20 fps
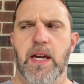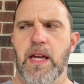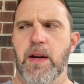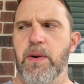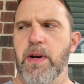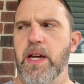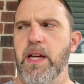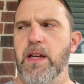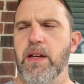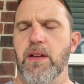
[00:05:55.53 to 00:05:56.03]

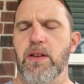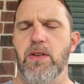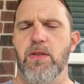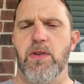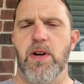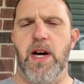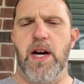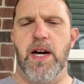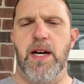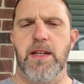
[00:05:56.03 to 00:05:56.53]
Anyway, you
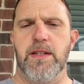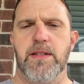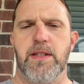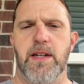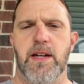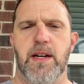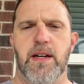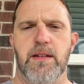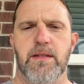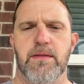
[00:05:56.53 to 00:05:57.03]
guys,
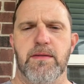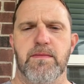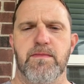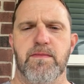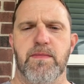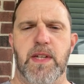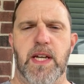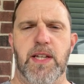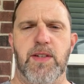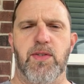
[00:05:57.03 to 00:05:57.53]
uh,
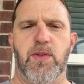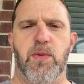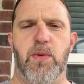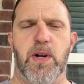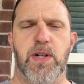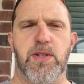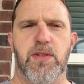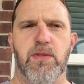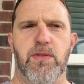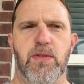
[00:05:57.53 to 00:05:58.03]
thanks for
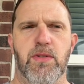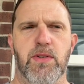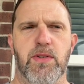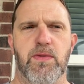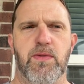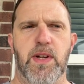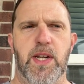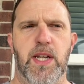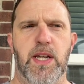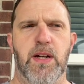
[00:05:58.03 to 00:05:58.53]
watching this
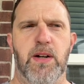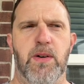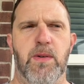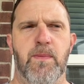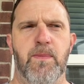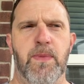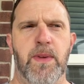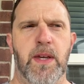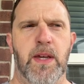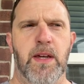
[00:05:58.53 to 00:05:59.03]
video.
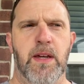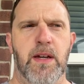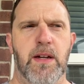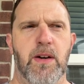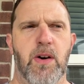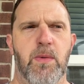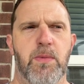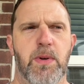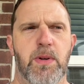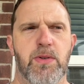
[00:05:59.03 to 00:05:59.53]

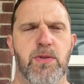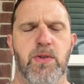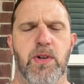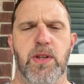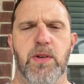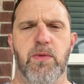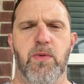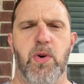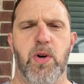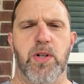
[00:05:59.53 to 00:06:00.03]
Hope you
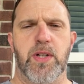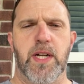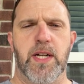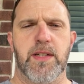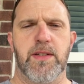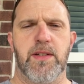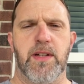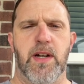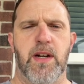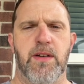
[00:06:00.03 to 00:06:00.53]
enjoyed the
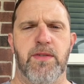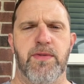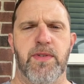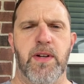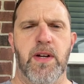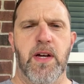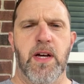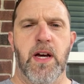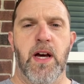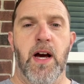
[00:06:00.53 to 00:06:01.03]
Vortec stuff.
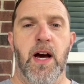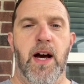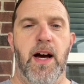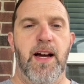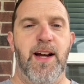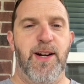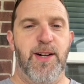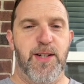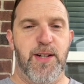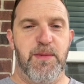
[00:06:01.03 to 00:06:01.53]

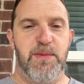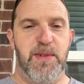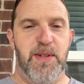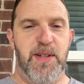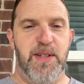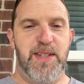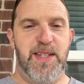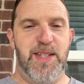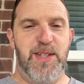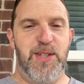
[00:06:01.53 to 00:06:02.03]
Here's
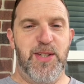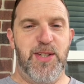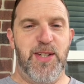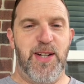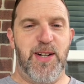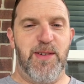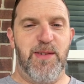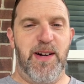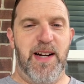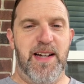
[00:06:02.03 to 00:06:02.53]
something since you
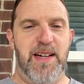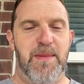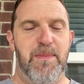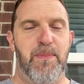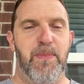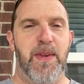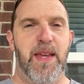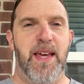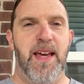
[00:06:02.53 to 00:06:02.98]
stuck around.